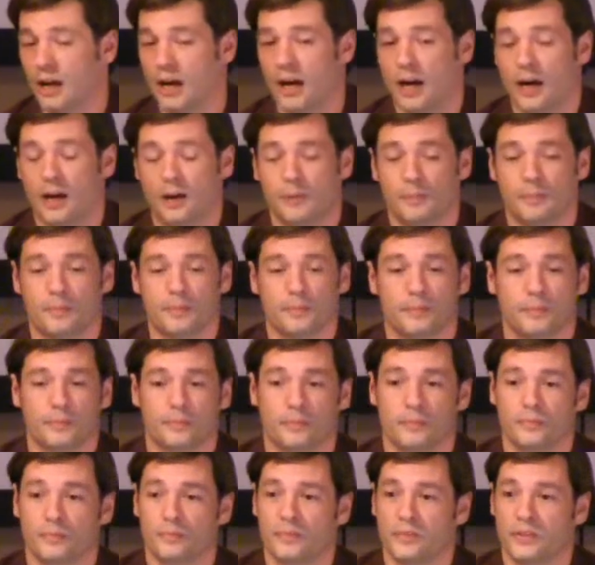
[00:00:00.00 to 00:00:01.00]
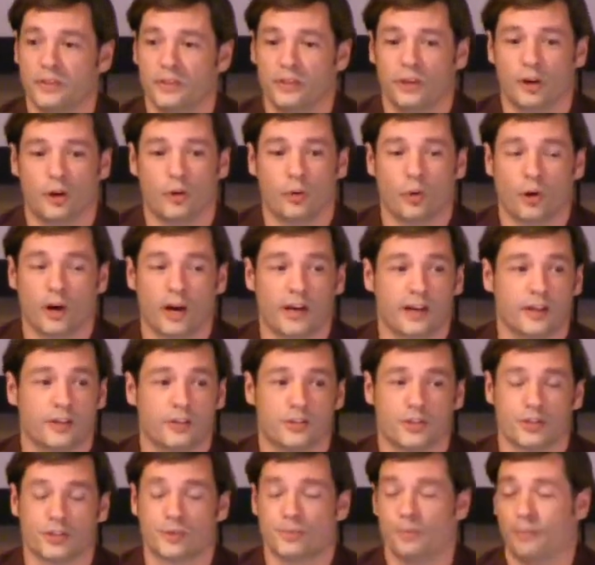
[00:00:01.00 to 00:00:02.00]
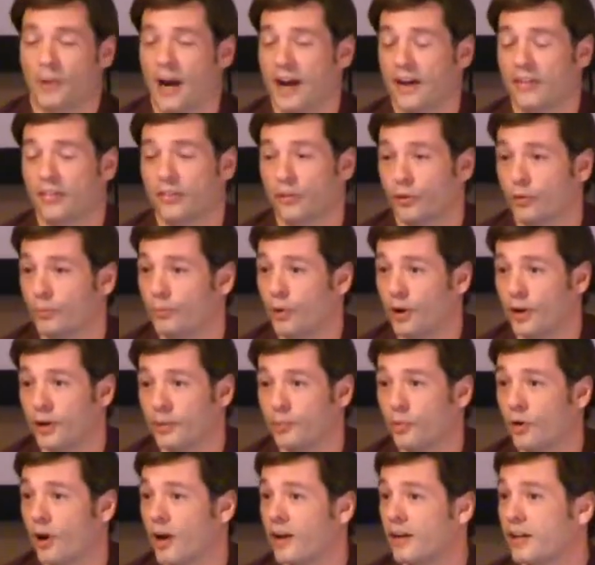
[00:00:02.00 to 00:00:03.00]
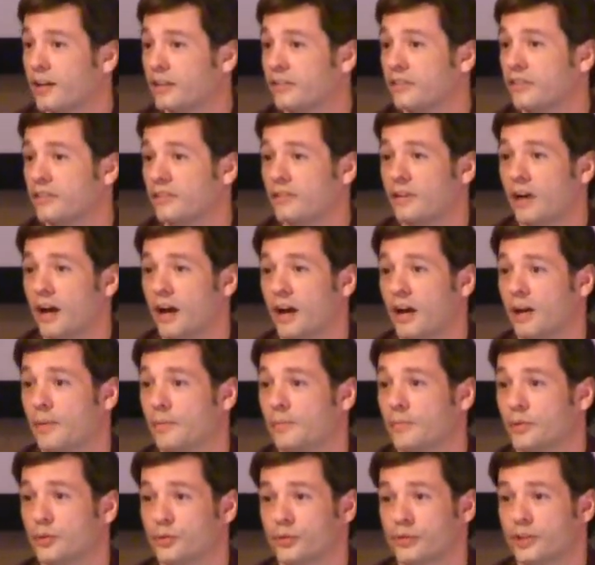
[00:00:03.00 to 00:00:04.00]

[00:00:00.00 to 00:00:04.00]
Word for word: Um, you know, or I could just buy a third-party product um,